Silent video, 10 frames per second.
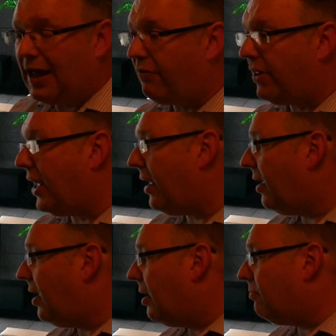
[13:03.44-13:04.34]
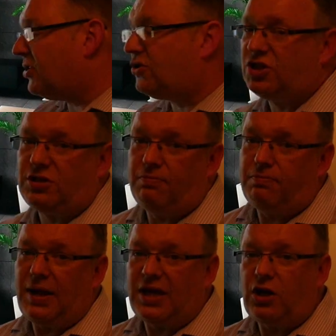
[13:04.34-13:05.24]
out there, but it's just to
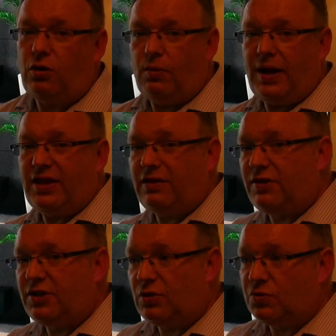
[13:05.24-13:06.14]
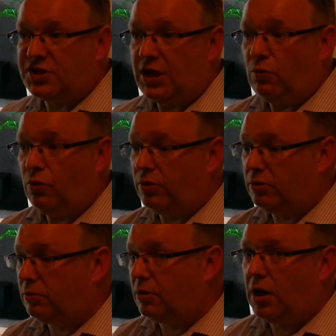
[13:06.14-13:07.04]
make you aware that if you do see one
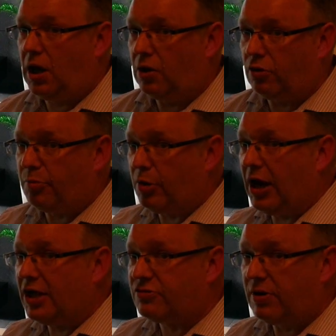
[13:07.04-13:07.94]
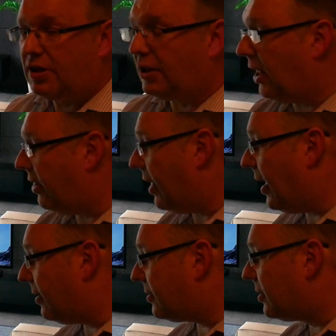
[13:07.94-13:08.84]
at a good price or anything like
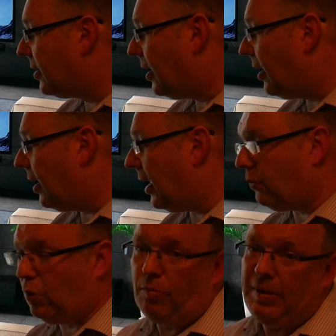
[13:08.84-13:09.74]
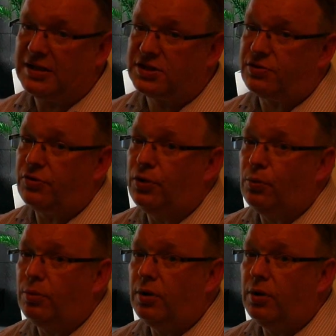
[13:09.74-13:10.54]
that, it won't pass through.